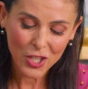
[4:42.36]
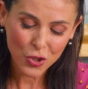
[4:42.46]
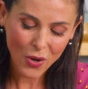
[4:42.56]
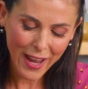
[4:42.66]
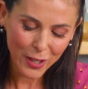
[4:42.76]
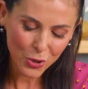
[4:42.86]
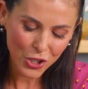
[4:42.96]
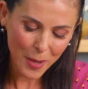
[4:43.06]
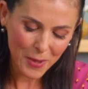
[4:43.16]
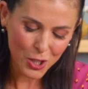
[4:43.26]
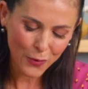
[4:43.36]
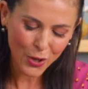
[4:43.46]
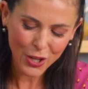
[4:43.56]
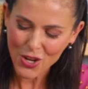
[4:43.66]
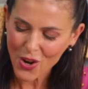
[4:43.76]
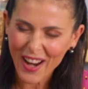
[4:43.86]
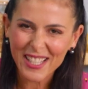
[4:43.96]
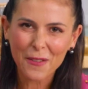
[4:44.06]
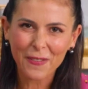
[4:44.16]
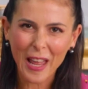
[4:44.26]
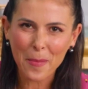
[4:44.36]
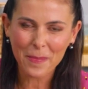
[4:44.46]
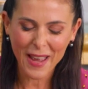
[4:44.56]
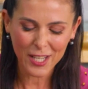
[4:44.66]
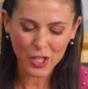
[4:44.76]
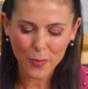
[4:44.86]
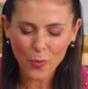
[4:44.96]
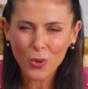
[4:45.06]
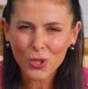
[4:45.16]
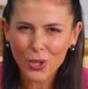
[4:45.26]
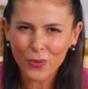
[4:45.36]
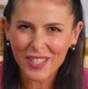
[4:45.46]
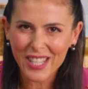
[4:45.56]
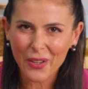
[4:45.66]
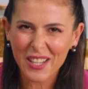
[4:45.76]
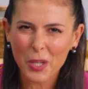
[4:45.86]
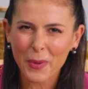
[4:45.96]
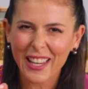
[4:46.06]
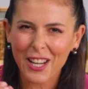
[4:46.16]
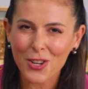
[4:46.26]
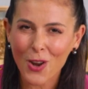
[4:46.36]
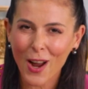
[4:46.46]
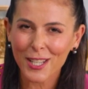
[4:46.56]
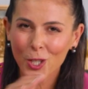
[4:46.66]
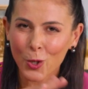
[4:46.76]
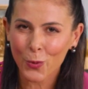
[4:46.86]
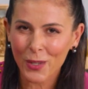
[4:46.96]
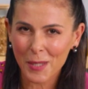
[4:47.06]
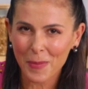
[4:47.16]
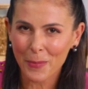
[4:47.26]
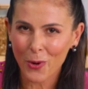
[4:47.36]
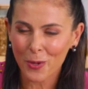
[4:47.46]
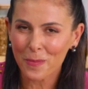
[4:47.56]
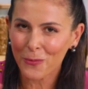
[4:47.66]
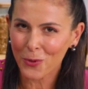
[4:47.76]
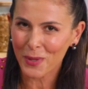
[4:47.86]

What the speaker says: this triangle shape is you've got a nice flat base, so more surface area so we get a nice crispy bottom before